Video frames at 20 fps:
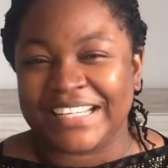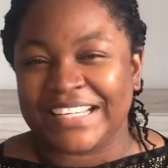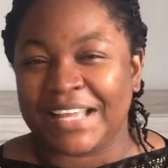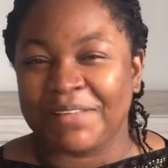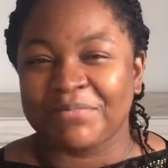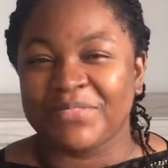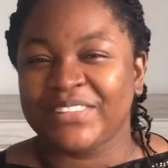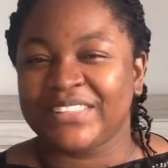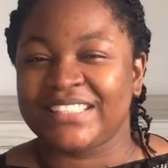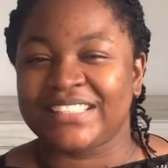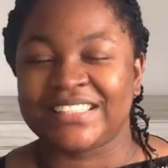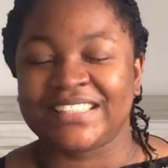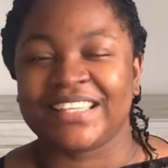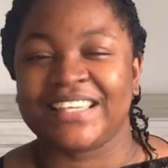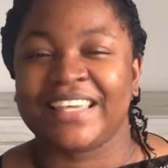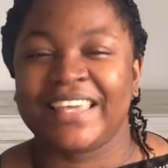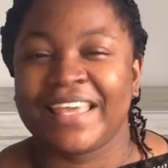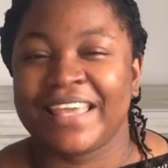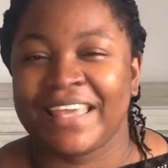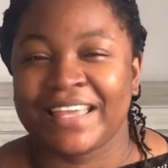I'm not a
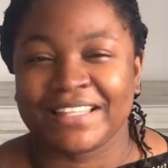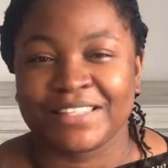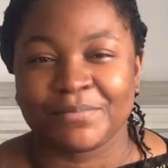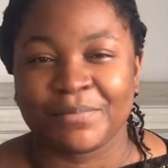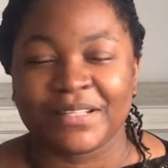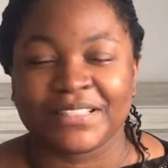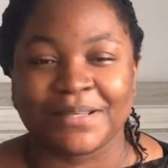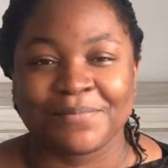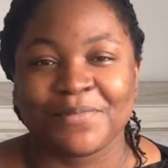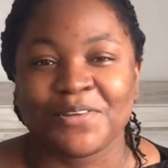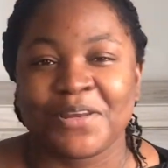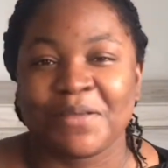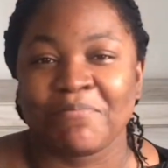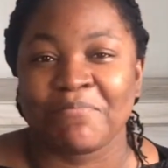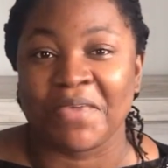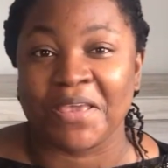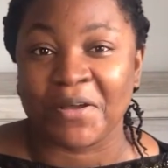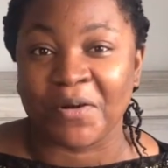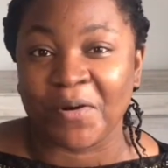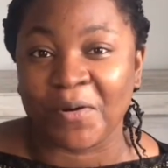skincare expert, I'm not a
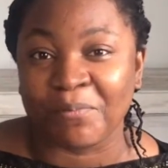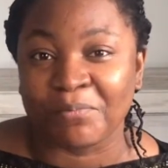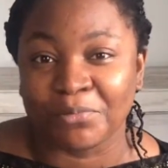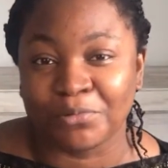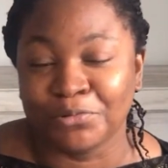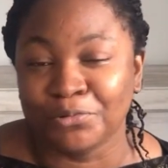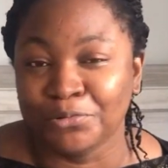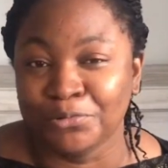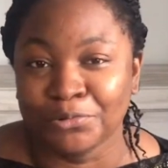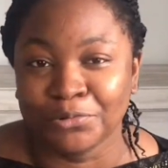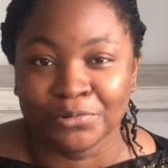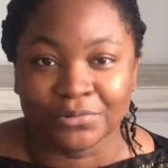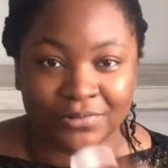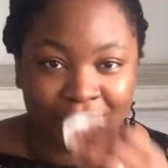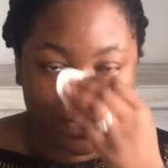makeup guru.